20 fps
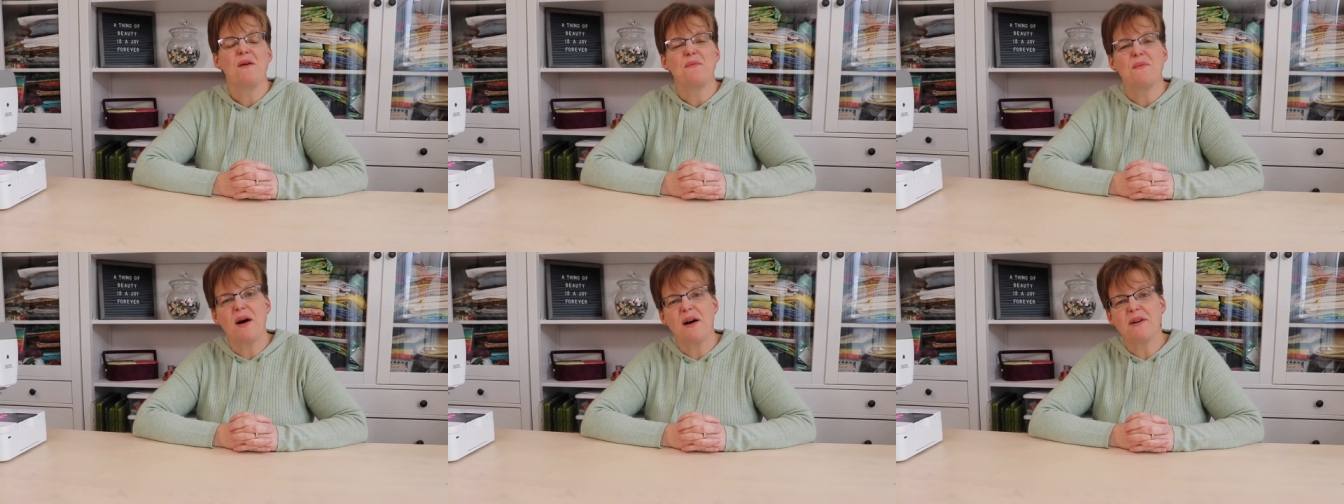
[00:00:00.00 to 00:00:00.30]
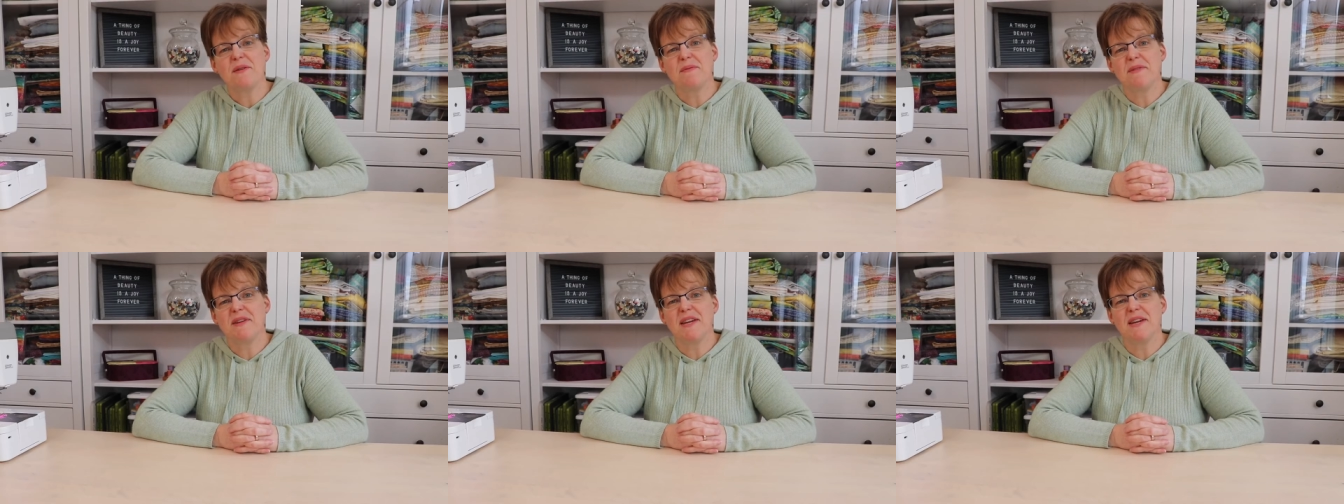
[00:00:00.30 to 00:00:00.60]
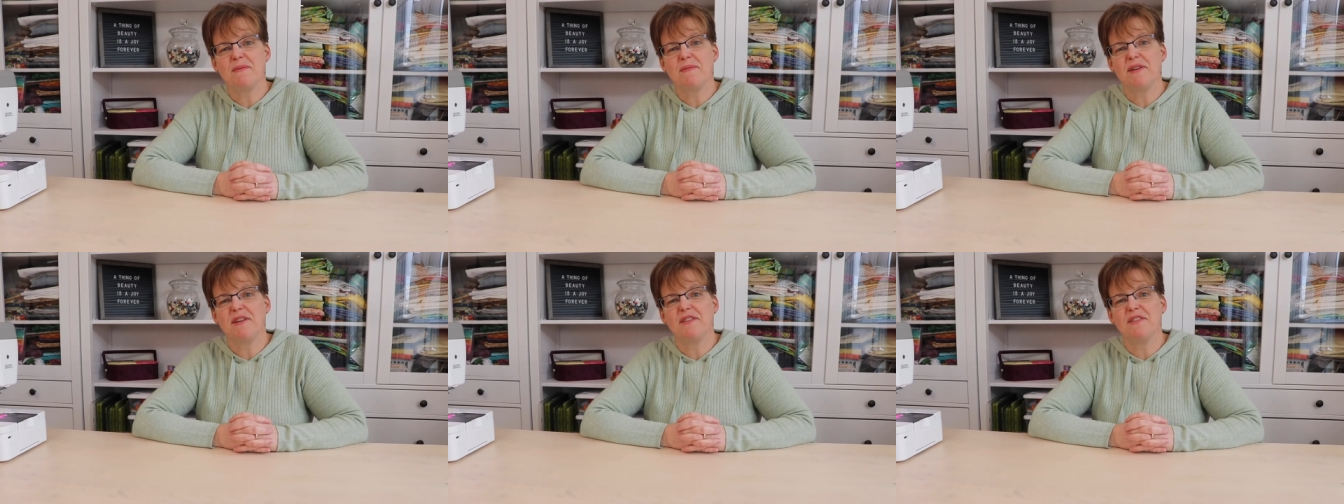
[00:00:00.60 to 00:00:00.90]
Welcome to
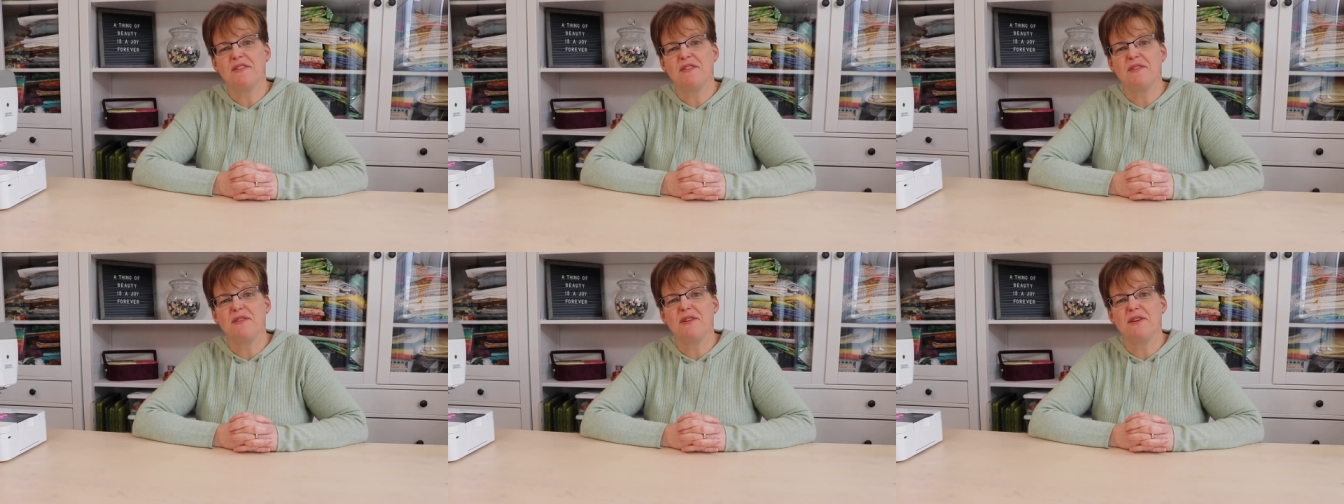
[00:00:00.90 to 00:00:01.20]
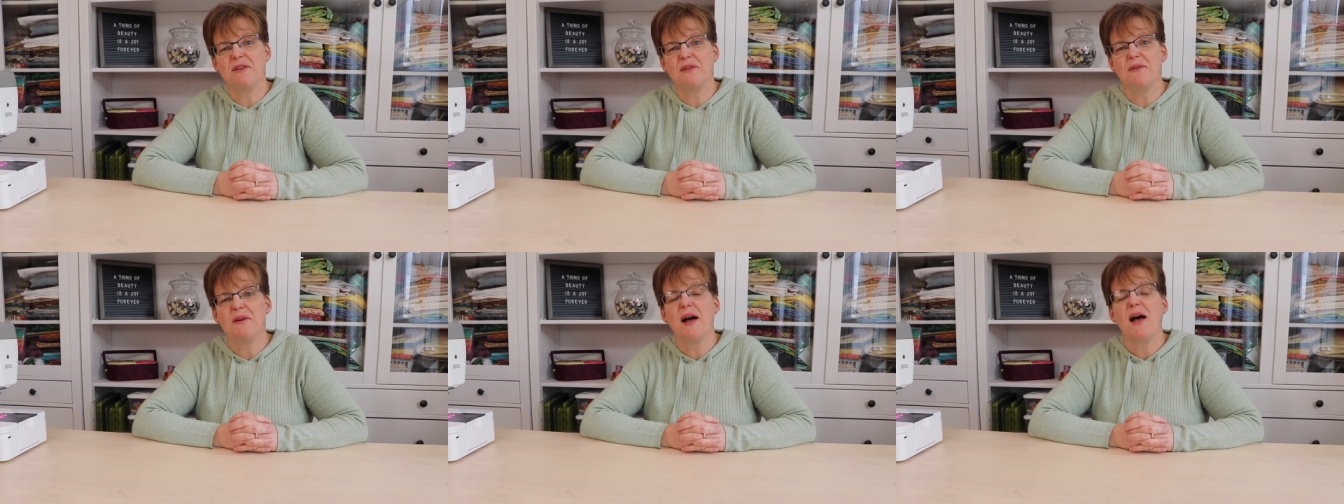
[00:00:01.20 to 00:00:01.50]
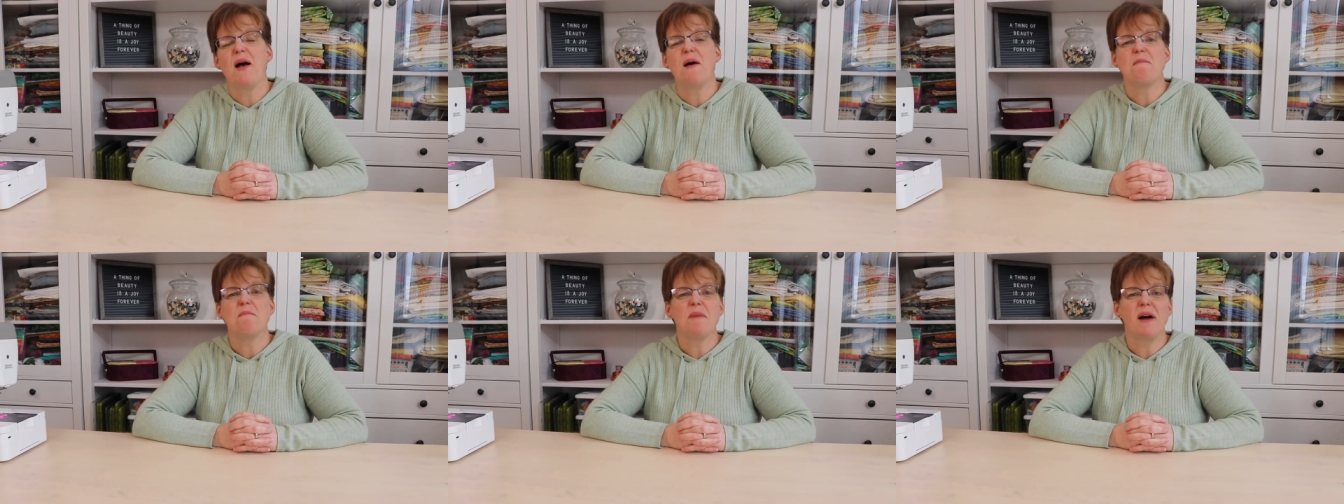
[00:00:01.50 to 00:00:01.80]
Epida Studio.
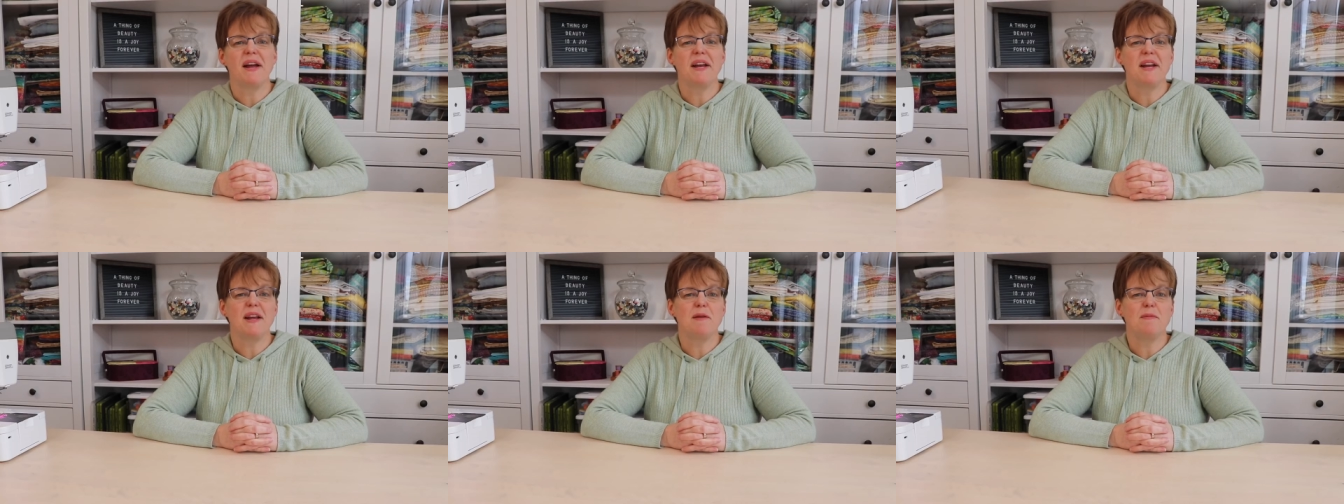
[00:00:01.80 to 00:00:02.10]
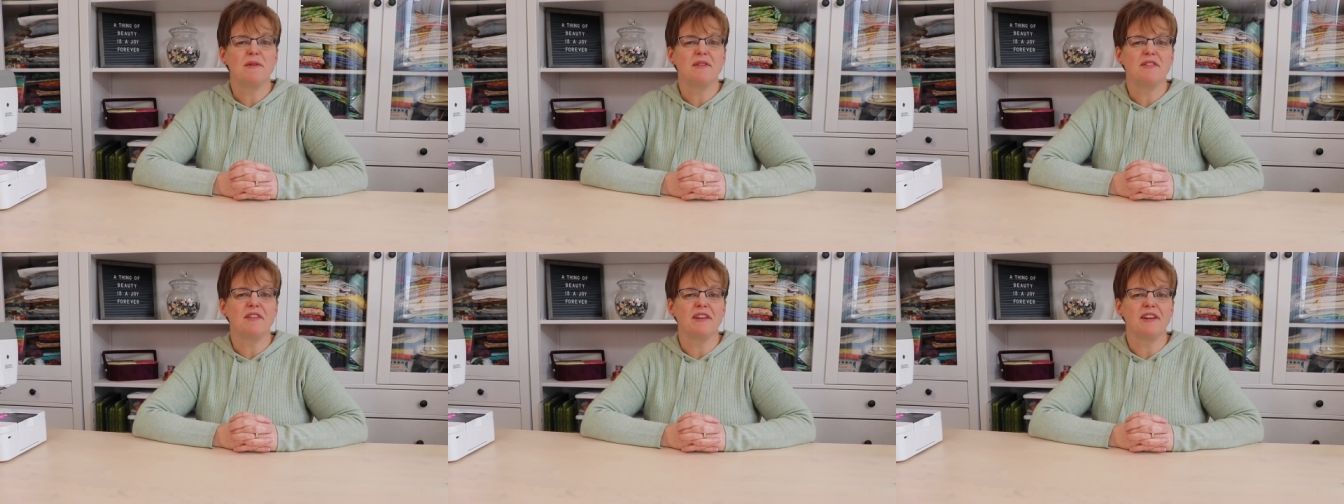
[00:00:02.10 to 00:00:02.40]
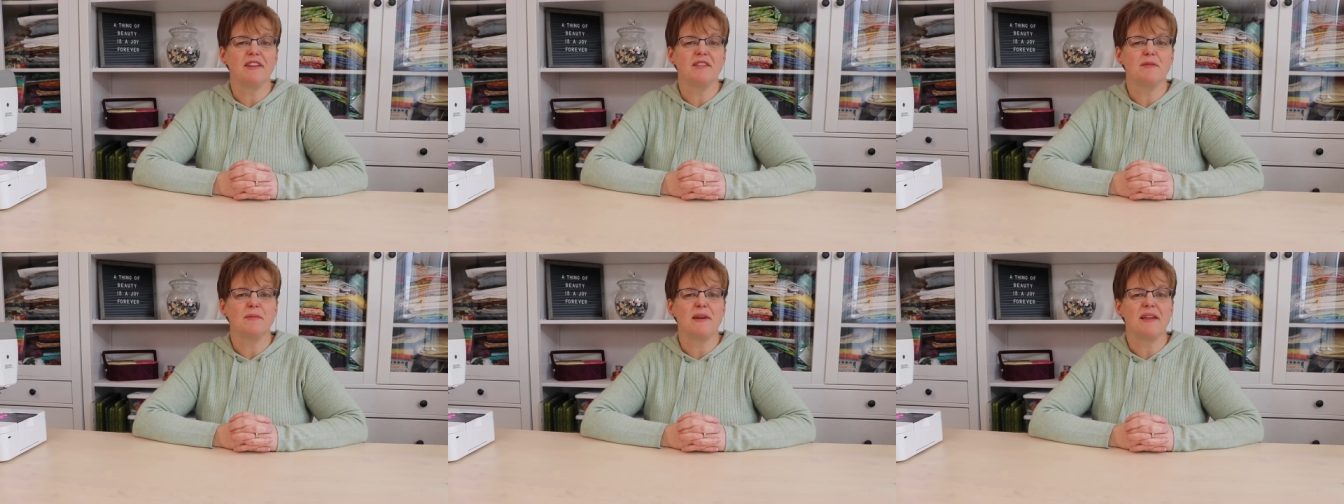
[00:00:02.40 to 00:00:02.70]
My name is
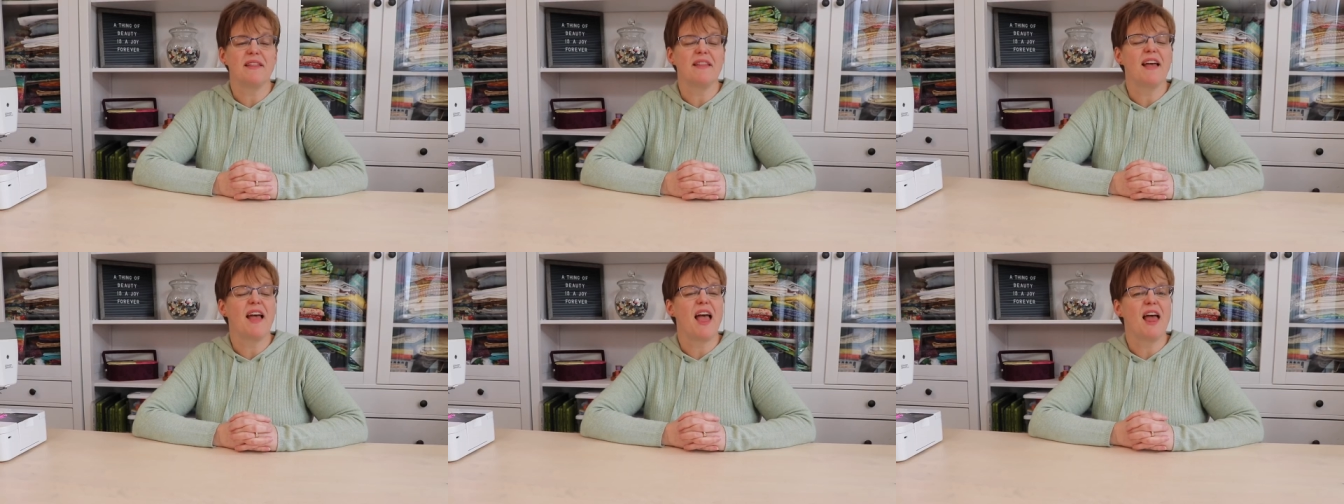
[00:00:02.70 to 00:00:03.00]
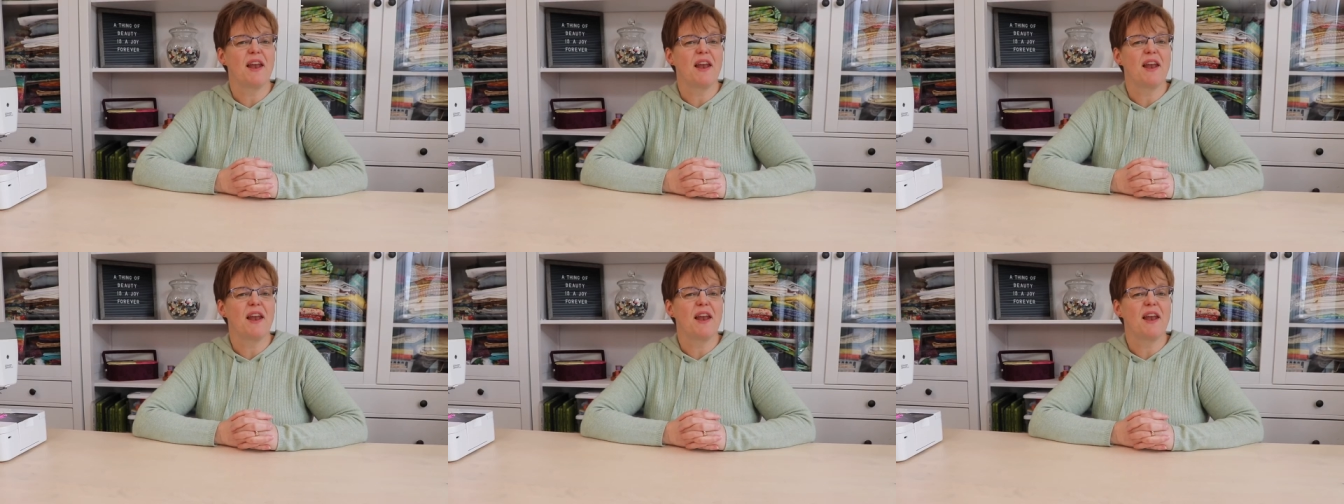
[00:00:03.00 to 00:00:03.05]
Elizabeth